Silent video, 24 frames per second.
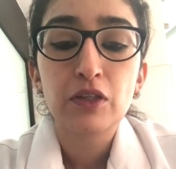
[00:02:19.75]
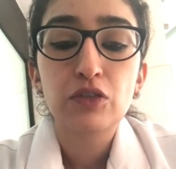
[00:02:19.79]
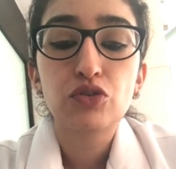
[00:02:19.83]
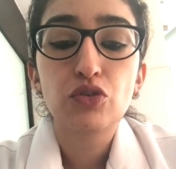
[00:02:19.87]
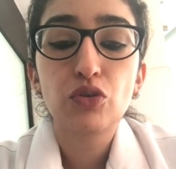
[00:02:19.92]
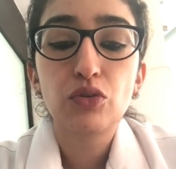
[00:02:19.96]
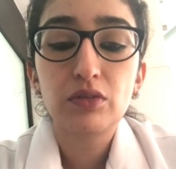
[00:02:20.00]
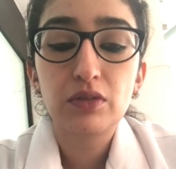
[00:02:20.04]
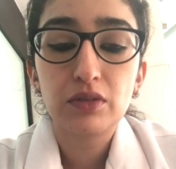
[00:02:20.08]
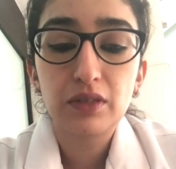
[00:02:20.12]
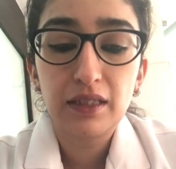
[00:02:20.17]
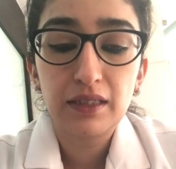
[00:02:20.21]

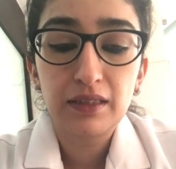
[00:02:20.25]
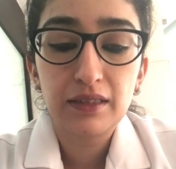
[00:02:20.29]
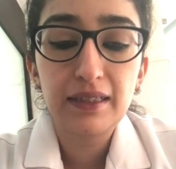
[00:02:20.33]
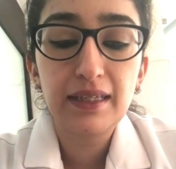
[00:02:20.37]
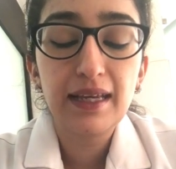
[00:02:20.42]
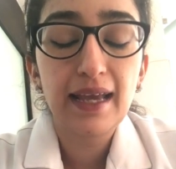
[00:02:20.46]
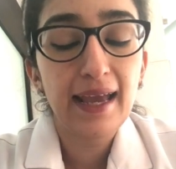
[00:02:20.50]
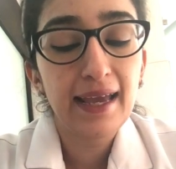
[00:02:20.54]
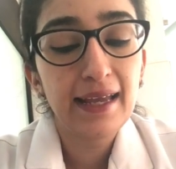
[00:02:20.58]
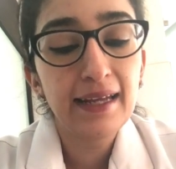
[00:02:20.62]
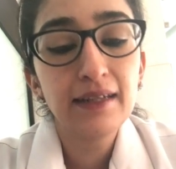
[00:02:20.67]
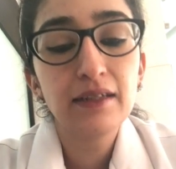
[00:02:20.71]
So in
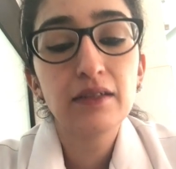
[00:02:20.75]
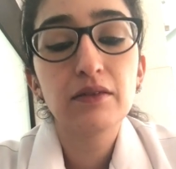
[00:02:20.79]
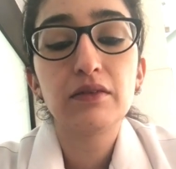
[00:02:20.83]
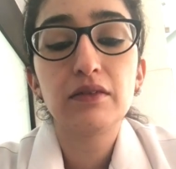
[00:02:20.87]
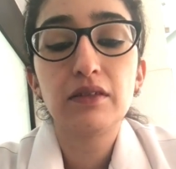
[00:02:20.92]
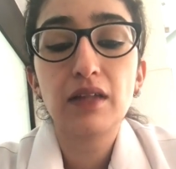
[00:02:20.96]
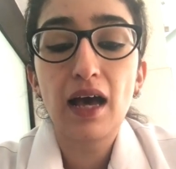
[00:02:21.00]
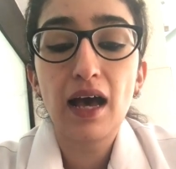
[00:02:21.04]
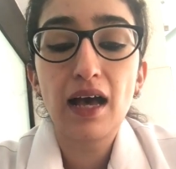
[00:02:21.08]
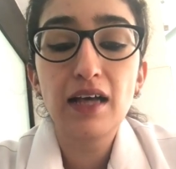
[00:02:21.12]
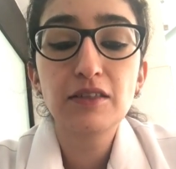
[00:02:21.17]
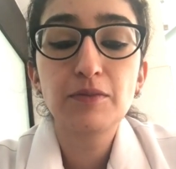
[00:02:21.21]
the
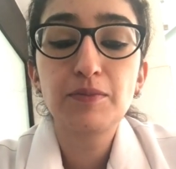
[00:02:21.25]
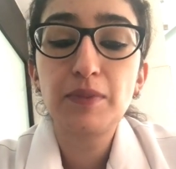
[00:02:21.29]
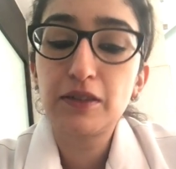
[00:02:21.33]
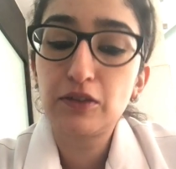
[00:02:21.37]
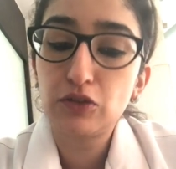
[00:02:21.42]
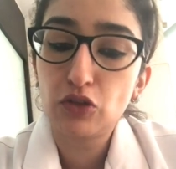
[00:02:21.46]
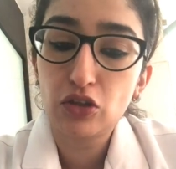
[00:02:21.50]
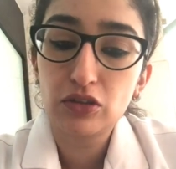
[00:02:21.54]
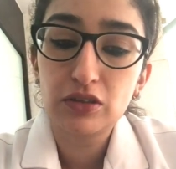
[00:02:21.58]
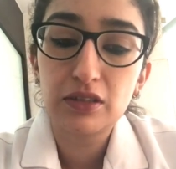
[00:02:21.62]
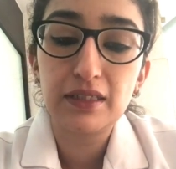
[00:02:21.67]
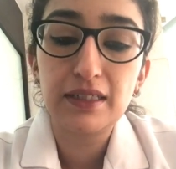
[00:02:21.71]
end, last but
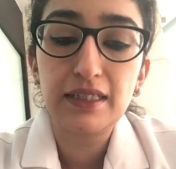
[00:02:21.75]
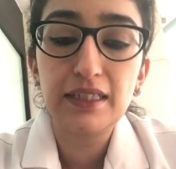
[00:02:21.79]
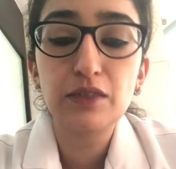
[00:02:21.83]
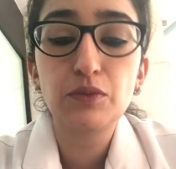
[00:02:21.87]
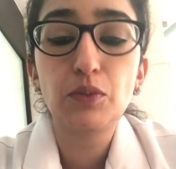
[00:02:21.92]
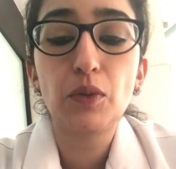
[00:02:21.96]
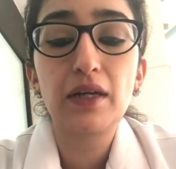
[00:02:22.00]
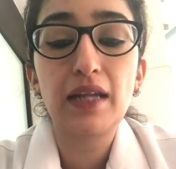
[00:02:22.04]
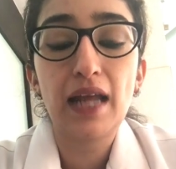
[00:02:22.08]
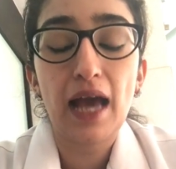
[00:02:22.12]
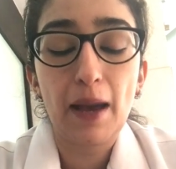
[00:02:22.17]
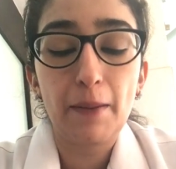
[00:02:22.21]
not the least,
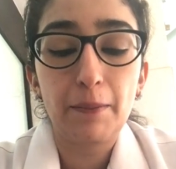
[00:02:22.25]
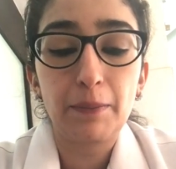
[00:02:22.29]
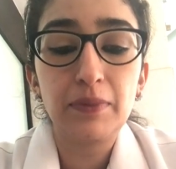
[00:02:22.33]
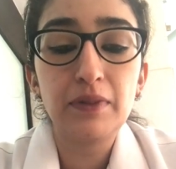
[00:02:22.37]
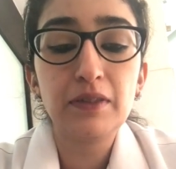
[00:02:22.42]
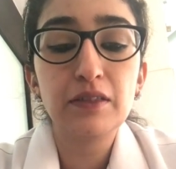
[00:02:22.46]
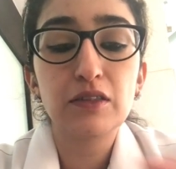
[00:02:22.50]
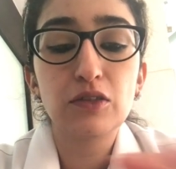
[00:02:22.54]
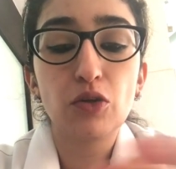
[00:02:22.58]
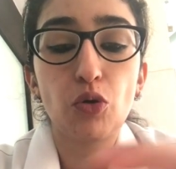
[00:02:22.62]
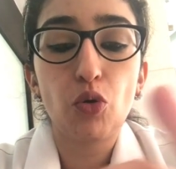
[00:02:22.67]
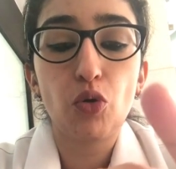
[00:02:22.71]
what
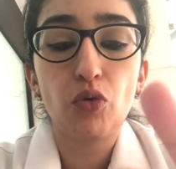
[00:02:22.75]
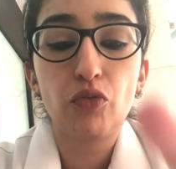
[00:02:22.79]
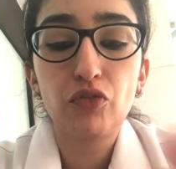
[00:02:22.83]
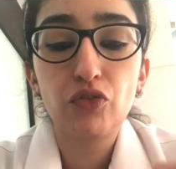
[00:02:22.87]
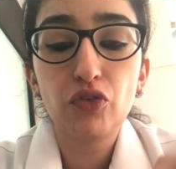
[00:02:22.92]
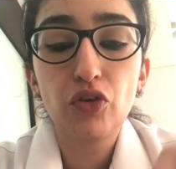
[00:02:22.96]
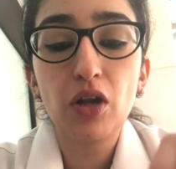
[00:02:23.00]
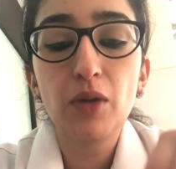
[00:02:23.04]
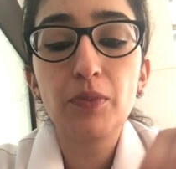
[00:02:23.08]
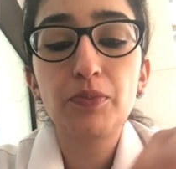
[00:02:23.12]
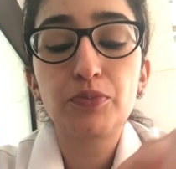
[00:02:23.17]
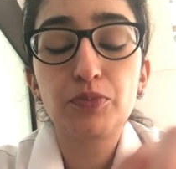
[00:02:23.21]
happens, the
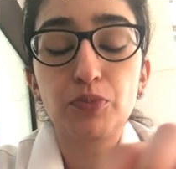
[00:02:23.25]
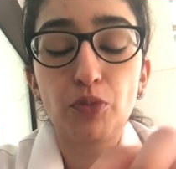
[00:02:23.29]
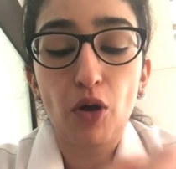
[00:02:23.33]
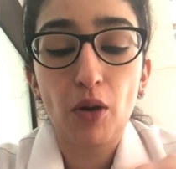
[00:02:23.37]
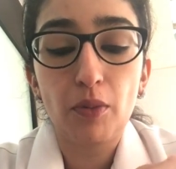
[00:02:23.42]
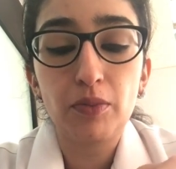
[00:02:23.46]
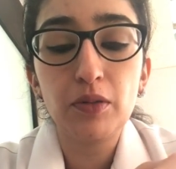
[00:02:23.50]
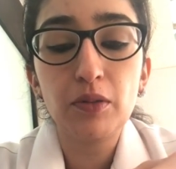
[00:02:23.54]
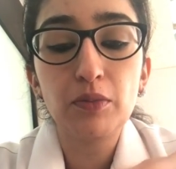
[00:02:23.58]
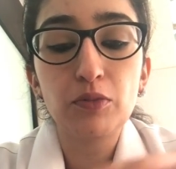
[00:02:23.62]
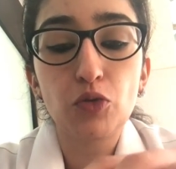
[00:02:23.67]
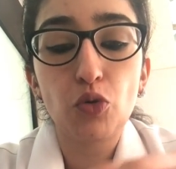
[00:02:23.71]
overall
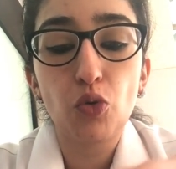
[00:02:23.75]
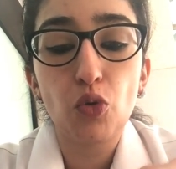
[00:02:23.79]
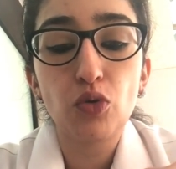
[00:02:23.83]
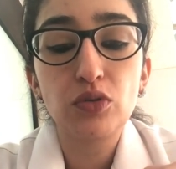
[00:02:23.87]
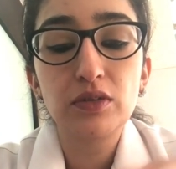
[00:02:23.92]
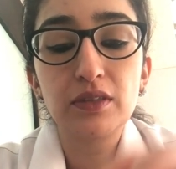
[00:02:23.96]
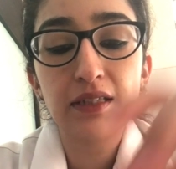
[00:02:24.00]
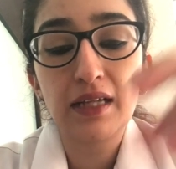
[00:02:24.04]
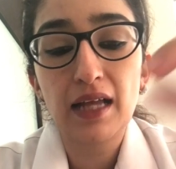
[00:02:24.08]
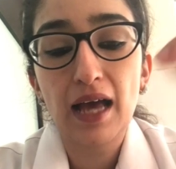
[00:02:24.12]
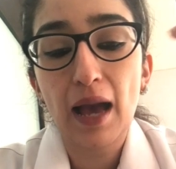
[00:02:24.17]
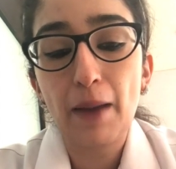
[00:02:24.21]
problem
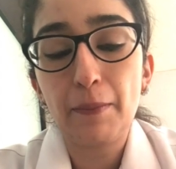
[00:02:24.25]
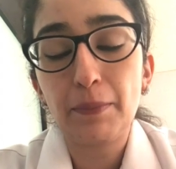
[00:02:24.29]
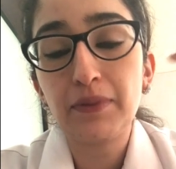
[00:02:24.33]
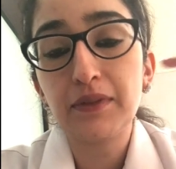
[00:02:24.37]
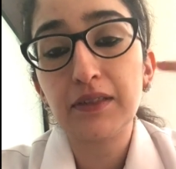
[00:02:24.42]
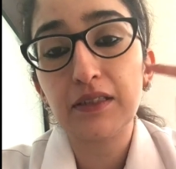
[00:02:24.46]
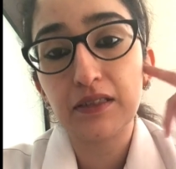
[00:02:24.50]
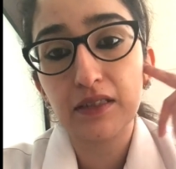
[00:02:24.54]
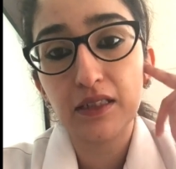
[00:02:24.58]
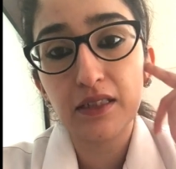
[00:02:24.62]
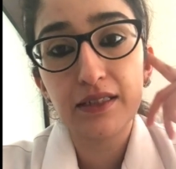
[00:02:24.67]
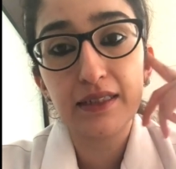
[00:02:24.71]
goes and
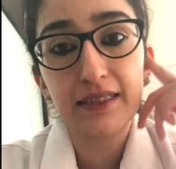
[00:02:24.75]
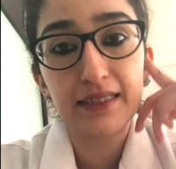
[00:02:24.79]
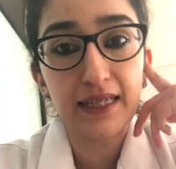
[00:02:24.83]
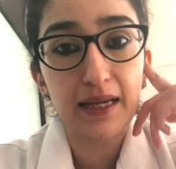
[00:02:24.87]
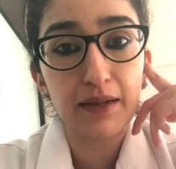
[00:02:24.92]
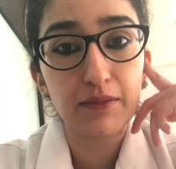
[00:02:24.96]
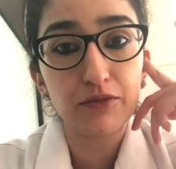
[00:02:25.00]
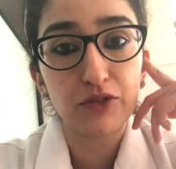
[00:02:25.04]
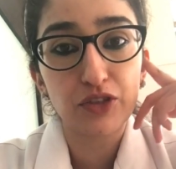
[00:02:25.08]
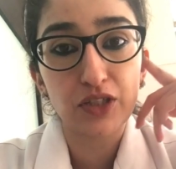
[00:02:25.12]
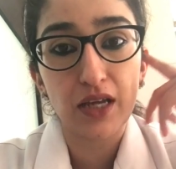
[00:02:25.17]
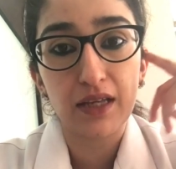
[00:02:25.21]
happens in the T
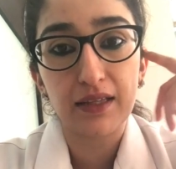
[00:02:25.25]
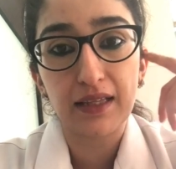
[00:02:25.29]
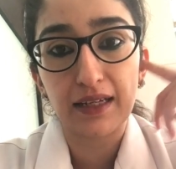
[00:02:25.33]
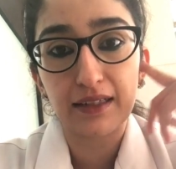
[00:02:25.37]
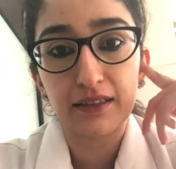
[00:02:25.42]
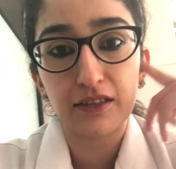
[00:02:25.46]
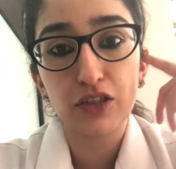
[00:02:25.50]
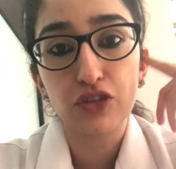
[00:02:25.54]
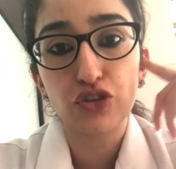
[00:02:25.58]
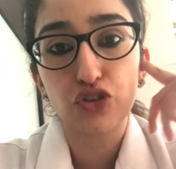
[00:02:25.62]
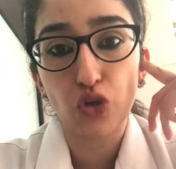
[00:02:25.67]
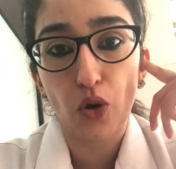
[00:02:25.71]
M J, that
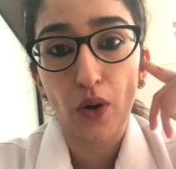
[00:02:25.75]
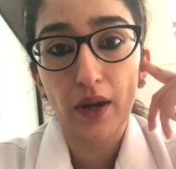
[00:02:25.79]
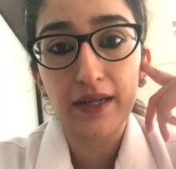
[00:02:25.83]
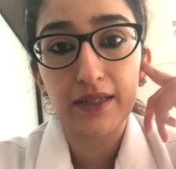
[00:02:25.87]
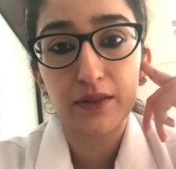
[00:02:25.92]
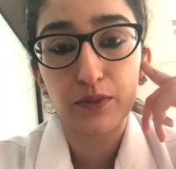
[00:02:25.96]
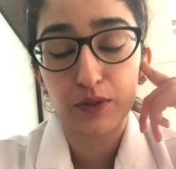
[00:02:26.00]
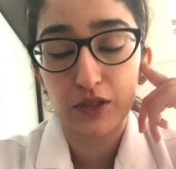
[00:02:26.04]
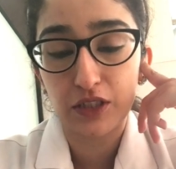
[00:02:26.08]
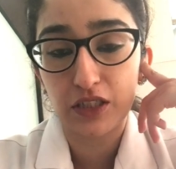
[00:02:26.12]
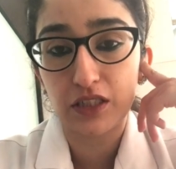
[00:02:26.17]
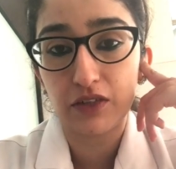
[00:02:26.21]
is the
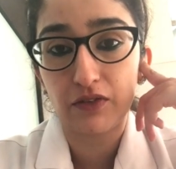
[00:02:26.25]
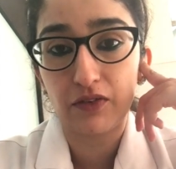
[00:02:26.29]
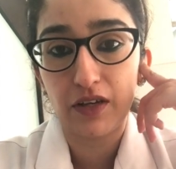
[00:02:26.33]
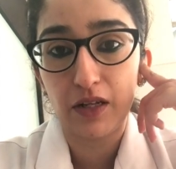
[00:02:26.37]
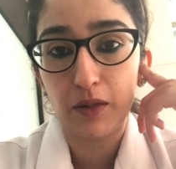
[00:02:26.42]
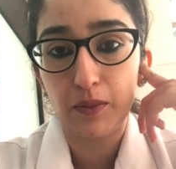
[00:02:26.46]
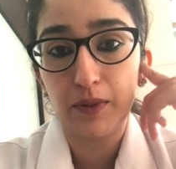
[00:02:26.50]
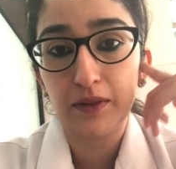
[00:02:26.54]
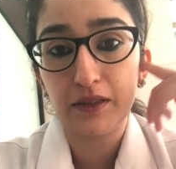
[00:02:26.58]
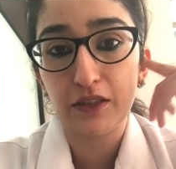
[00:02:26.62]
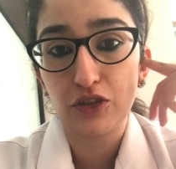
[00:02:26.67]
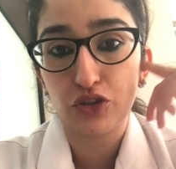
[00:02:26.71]
joint which is
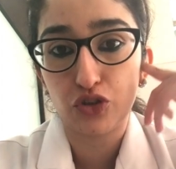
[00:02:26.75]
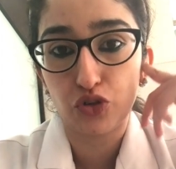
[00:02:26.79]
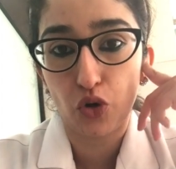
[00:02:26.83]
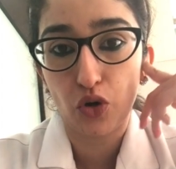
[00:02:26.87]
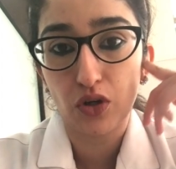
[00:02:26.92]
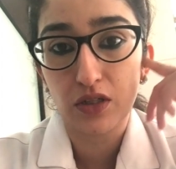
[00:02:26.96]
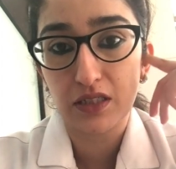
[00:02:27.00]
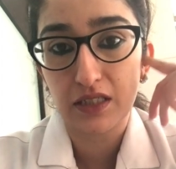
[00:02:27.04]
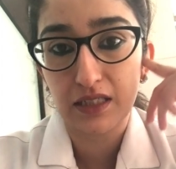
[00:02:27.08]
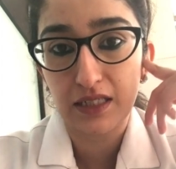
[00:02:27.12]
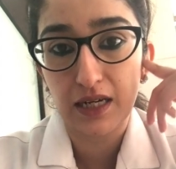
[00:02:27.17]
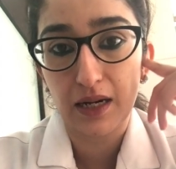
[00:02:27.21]
available in the
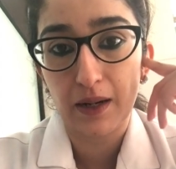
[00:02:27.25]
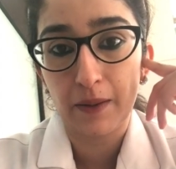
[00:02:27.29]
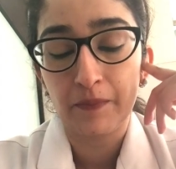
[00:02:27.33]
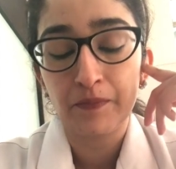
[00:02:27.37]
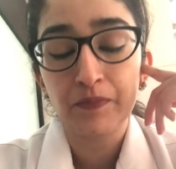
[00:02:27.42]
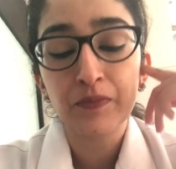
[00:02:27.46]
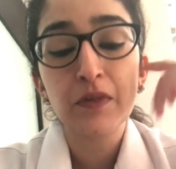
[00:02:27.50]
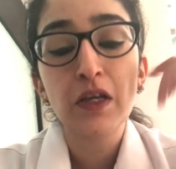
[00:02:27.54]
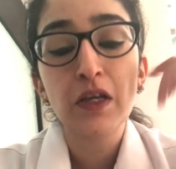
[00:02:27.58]
jaws here,